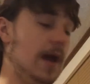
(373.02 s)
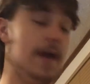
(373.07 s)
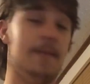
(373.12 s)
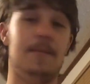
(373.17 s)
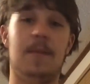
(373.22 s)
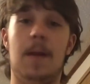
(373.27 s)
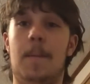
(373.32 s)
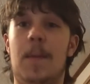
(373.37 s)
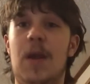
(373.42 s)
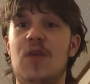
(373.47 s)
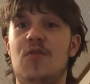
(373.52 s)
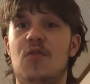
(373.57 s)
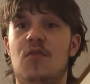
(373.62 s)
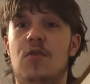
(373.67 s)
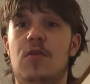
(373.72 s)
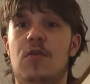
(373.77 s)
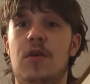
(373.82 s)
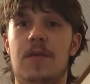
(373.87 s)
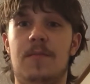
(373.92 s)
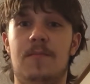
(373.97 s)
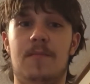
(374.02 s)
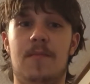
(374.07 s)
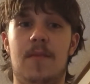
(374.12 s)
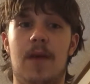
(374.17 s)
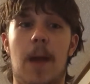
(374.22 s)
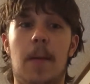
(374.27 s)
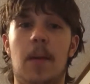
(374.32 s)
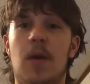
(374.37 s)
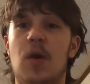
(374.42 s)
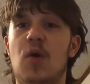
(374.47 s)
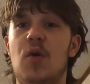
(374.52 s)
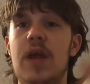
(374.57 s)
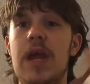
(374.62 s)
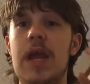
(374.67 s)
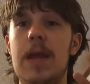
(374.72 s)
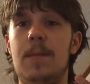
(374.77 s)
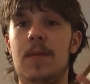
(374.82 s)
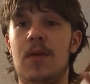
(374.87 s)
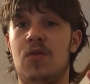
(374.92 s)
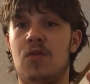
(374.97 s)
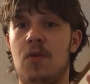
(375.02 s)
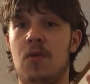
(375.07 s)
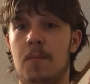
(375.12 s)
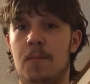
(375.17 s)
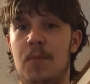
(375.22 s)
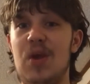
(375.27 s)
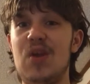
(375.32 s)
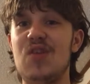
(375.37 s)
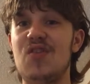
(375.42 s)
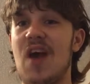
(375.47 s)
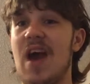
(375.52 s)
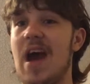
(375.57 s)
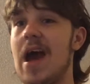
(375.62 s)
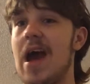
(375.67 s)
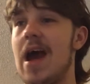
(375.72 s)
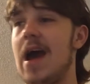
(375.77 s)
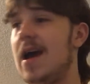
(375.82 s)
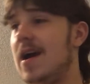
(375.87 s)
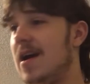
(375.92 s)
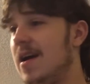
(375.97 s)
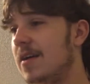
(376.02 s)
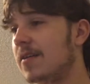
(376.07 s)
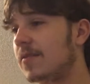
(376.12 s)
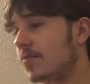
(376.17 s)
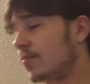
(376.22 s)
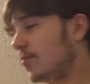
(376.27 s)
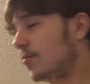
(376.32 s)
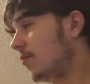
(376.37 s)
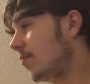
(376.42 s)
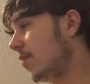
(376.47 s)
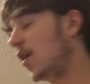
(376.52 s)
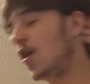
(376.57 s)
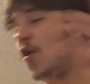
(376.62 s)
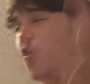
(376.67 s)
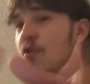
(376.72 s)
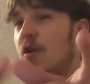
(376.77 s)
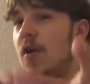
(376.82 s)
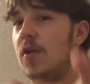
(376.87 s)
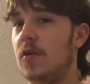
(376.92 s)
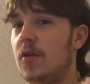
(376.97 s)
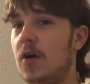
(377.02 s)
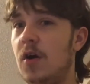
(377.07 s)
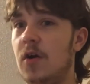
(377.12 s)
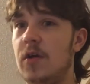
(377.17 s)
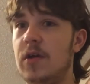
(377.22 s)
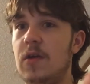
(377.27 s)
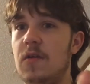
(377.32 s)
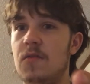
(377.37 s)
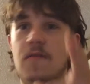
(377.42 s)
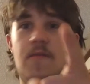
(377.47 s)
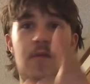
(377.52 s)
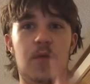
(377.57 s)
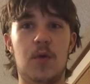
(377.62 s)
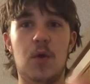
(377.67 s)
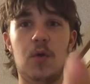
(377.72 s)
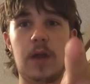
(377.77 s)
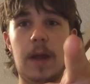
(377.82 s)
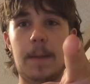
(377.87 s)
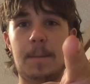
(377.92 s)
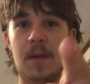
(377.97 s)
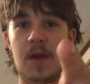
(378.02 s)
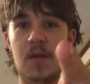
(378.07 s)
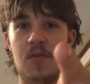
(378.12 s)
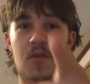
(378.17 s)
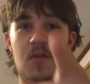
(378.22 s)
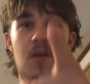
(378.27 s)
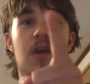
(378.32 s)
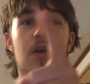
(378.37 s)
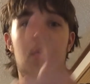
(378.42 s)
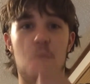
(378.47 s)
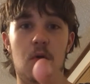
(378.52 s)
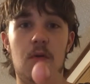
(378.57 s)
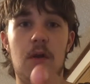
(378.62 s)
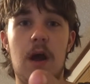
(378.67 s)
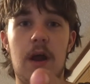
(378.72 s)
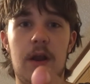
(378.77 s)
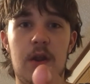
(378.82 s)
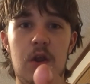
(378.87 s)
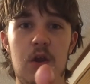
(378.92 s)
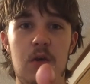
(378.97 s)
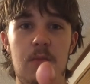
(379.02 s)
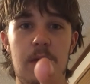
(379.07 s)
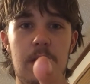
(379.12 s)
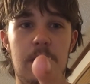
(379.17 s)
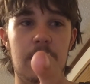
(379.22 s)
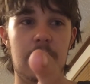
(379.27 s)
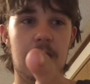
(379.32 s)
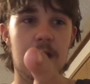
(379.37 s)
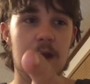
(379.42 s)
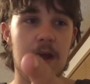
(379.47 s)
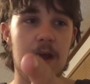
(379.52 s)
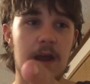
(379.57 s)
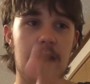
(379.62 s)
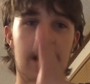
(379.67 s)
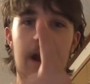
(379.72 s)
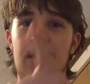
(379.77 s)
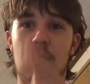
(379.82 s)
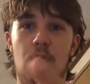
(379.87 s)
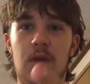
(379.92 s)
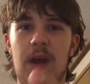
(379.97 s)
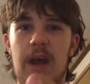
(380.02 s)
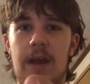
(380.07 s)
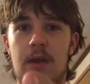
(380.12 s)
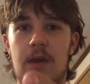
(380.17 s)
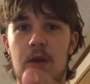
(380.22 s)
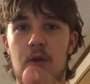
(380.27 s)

I had me a pizza cooking. I'm gonna go eat me some pizza. out to all of you if you don't like pizza, you're not human, and I don't like